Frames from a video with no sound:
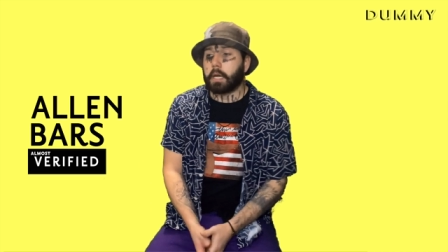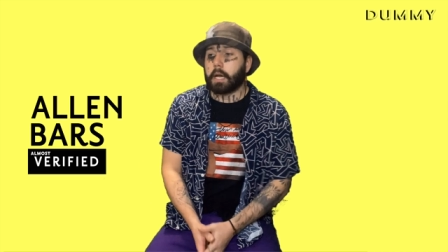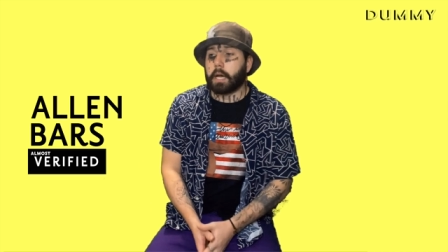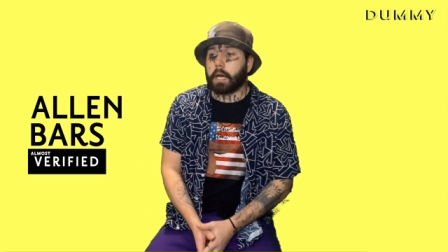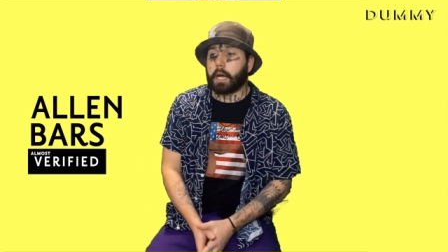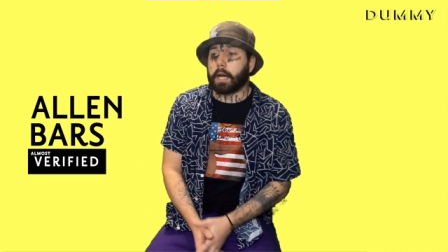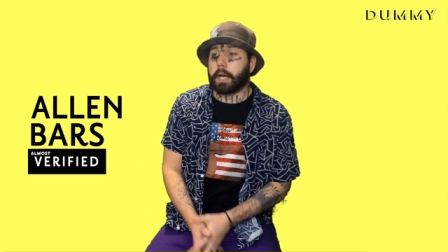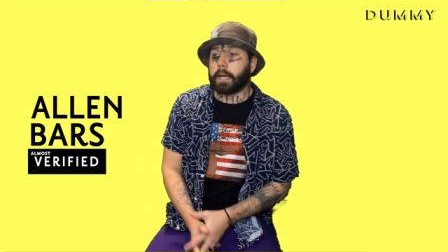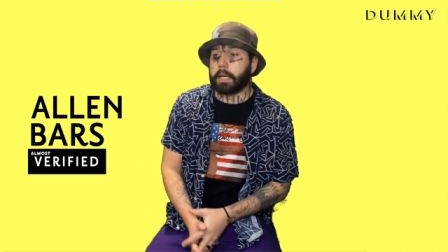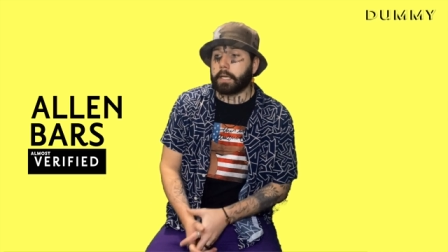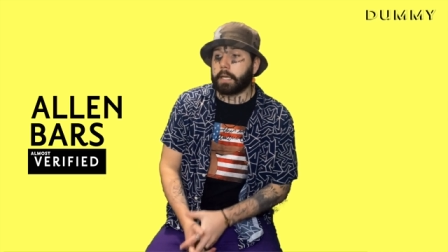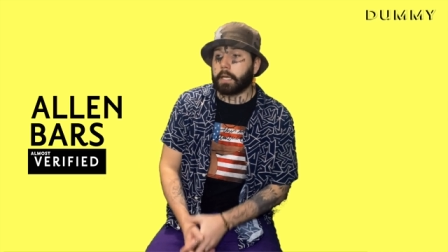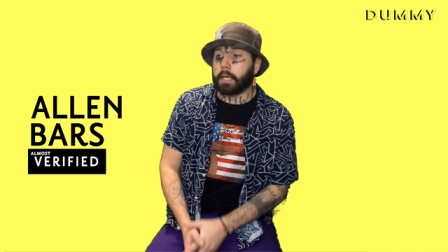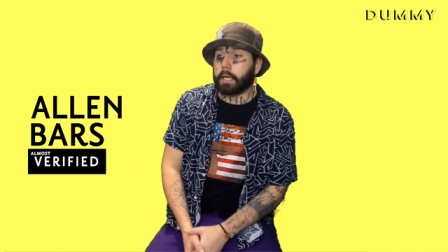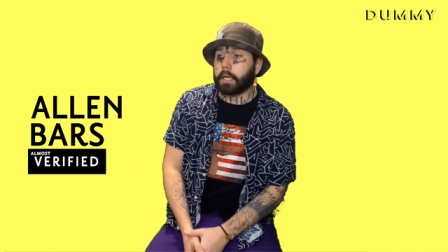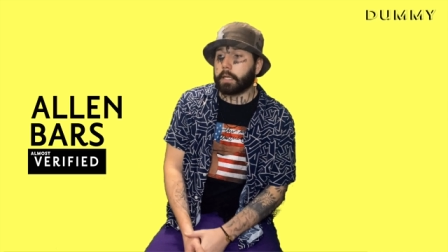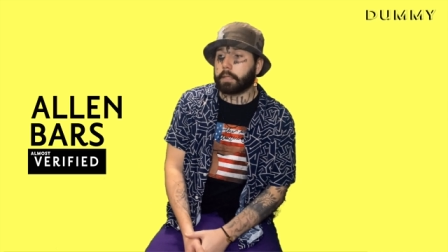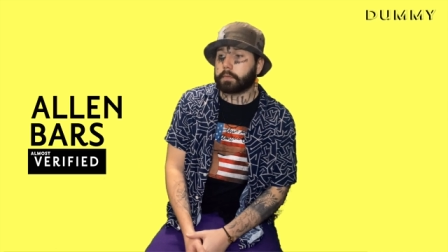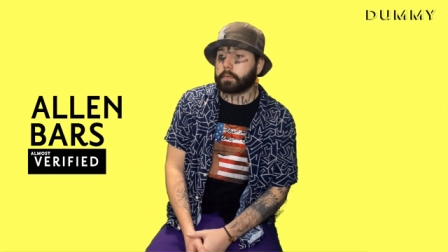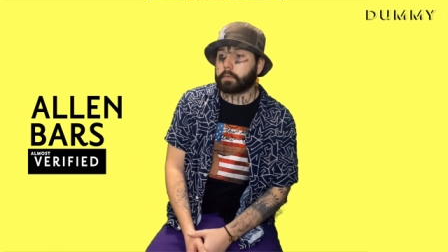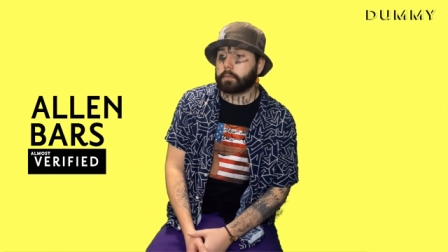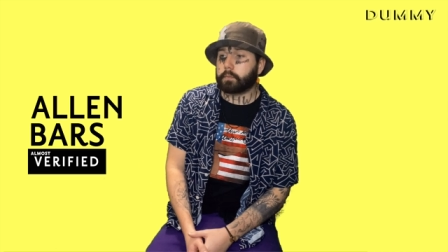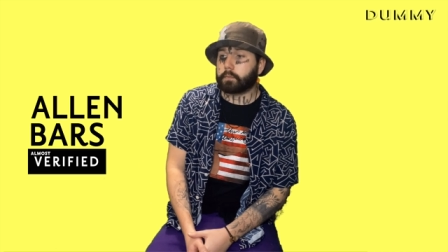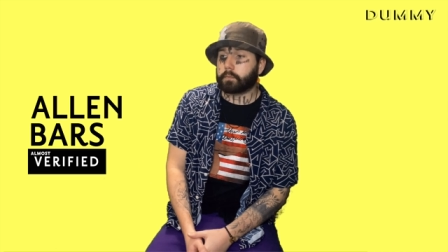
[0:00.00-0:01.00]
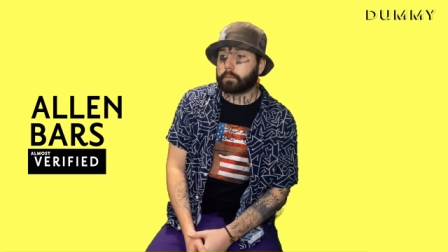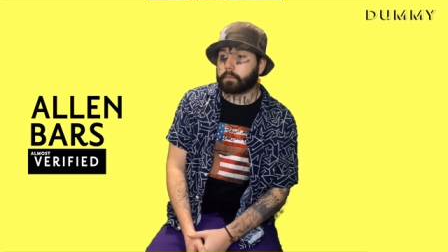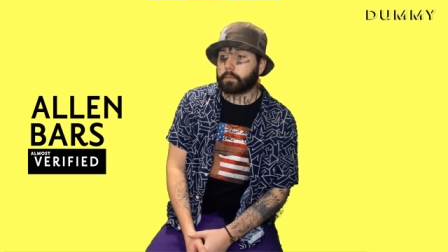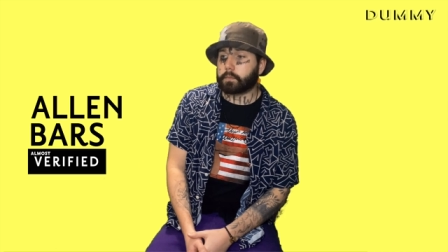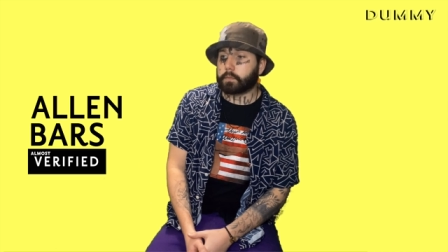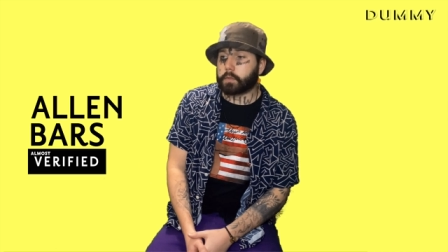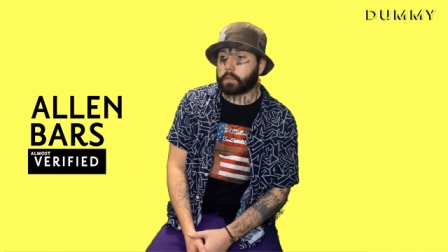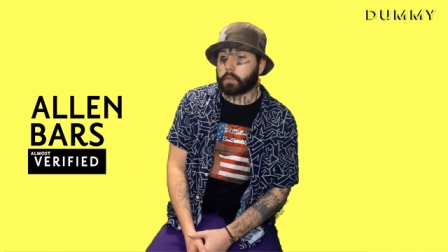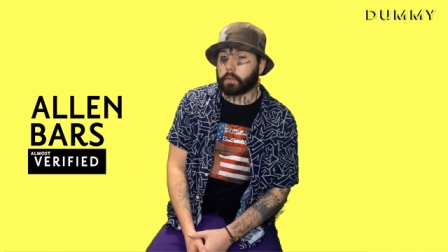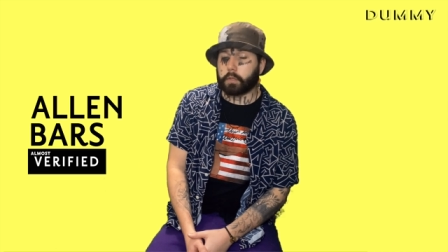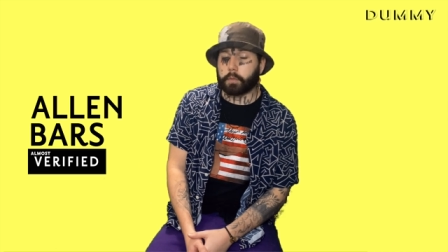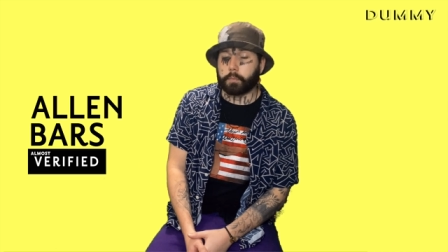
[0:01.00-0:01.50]
I
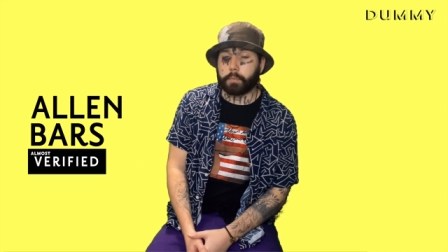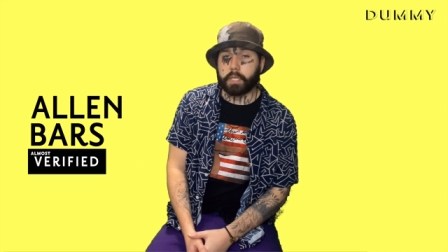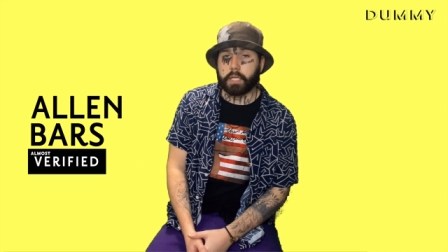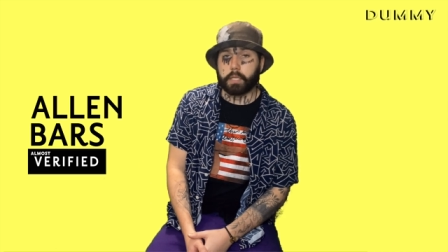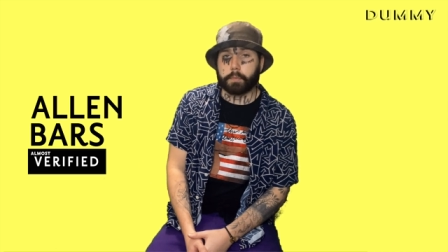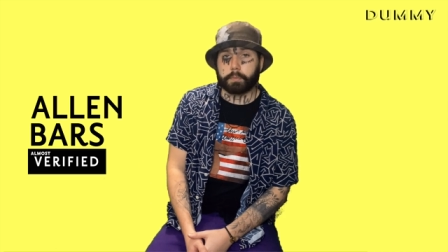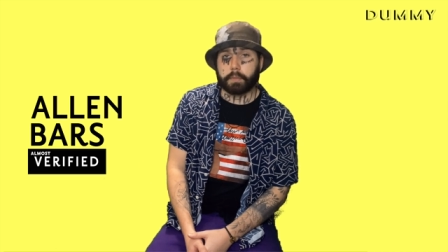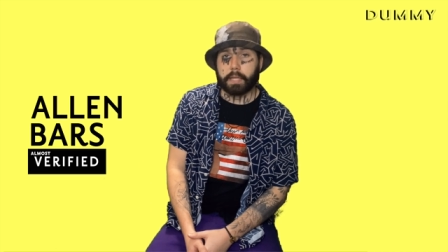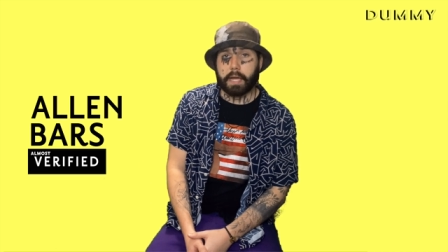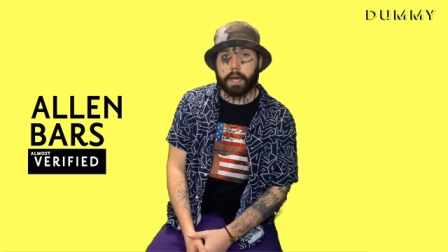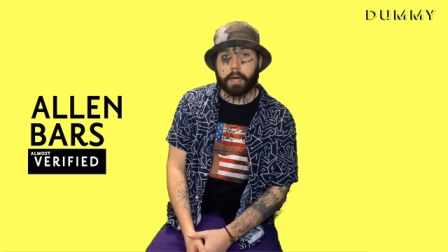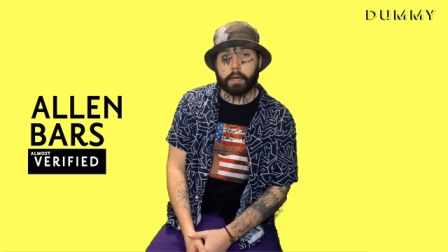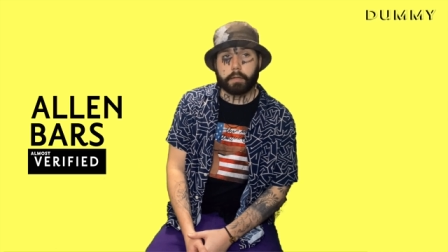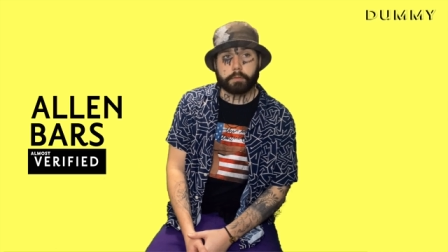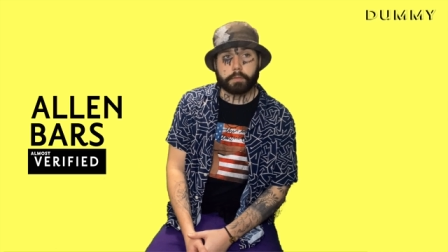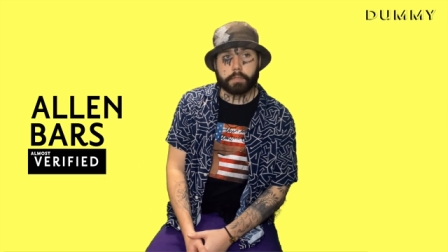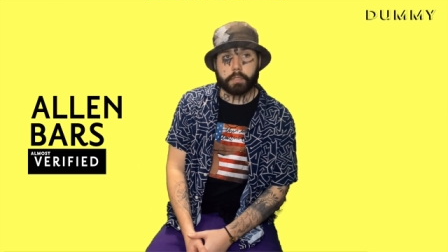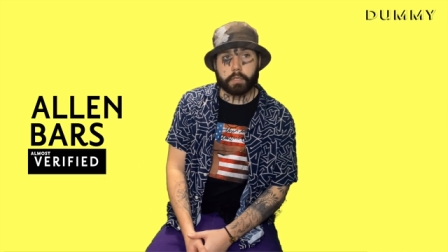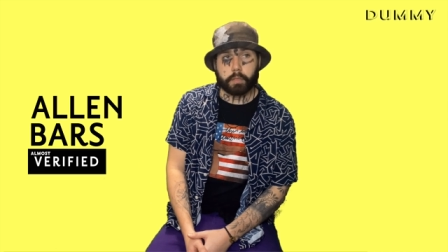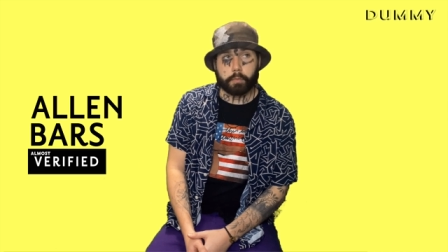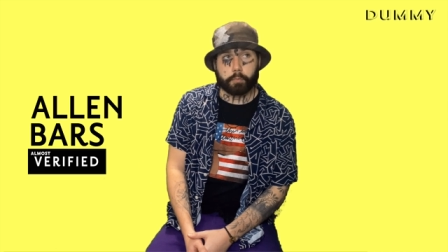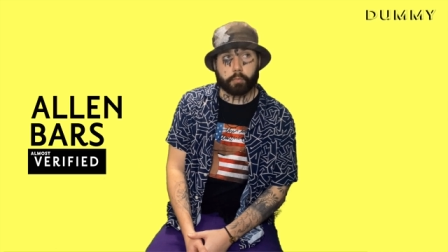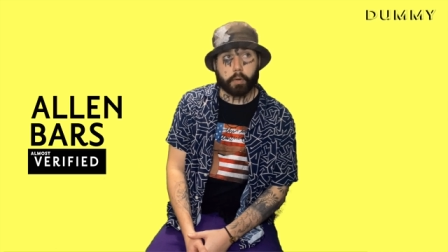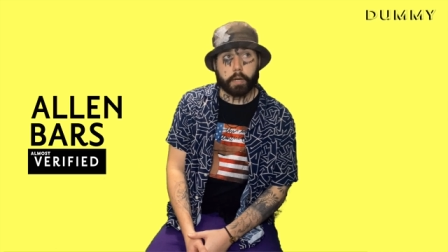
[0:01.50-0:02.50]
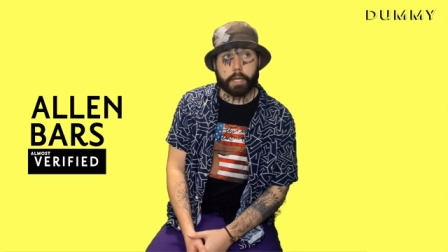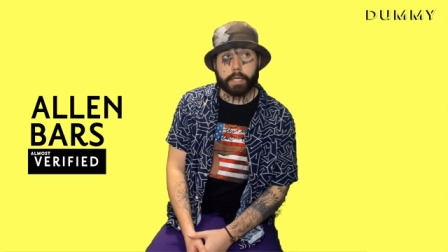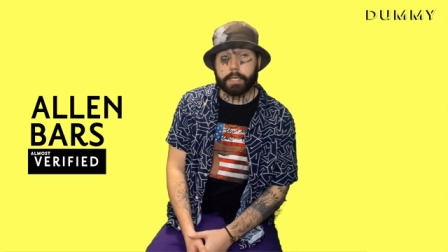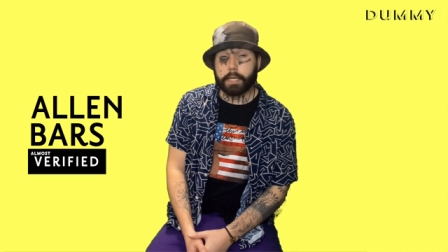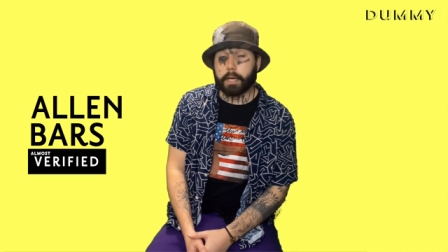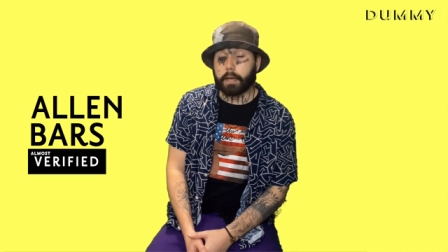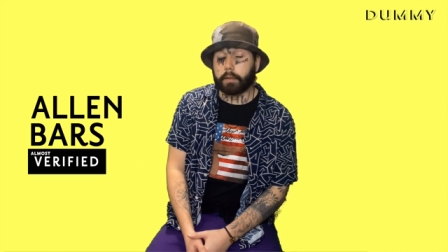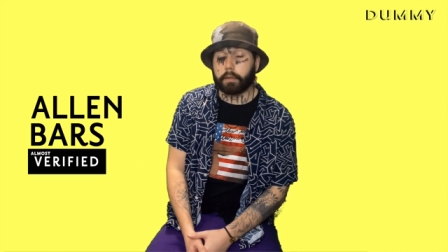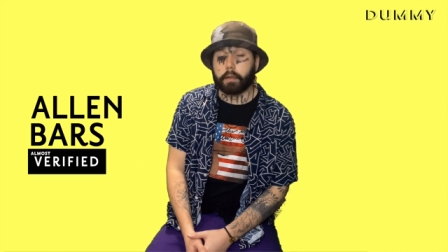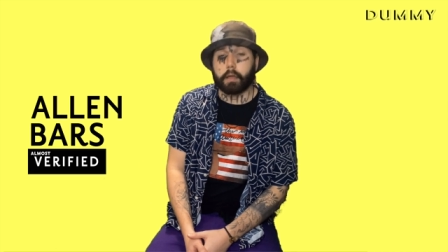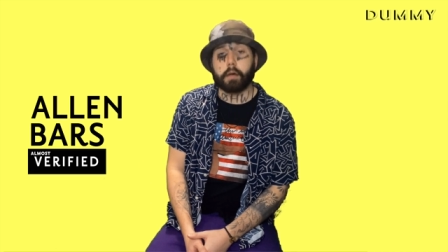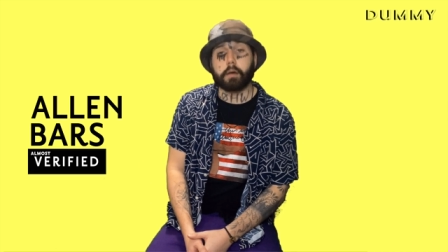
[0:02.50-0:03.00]
turned the beat up loud, turned the brain
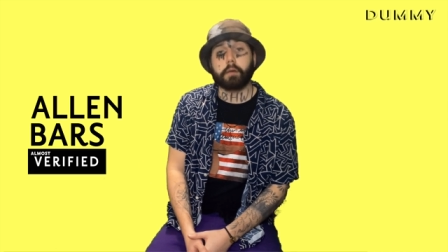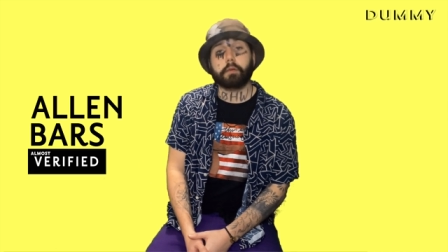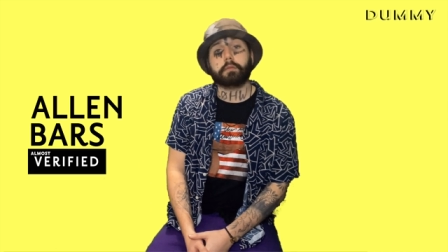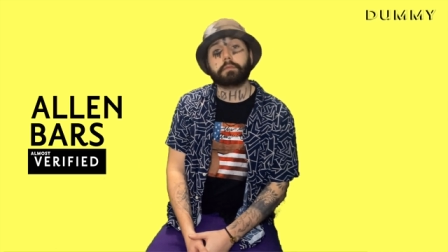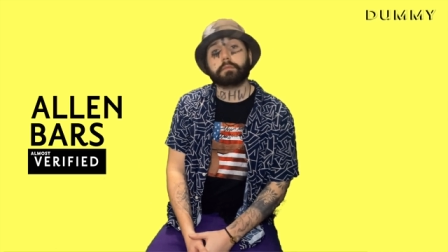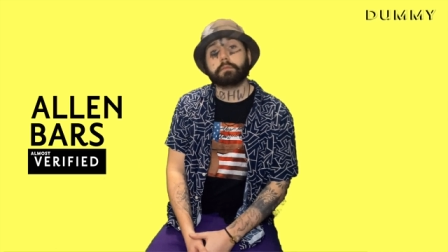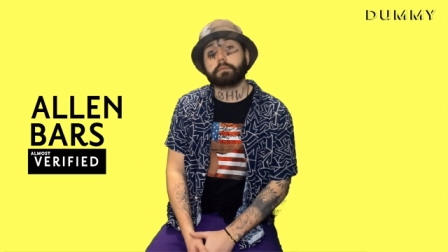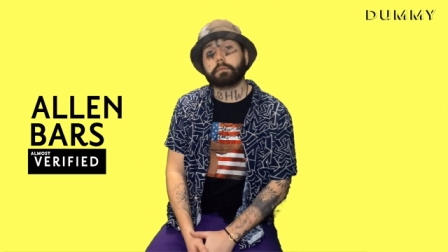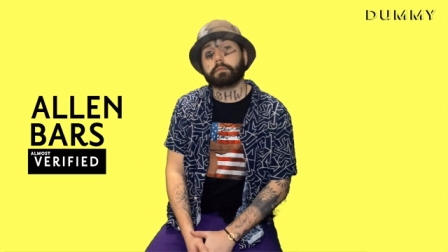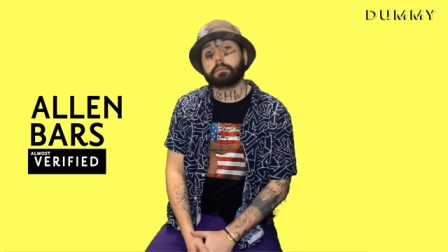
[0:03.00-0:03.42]
down low,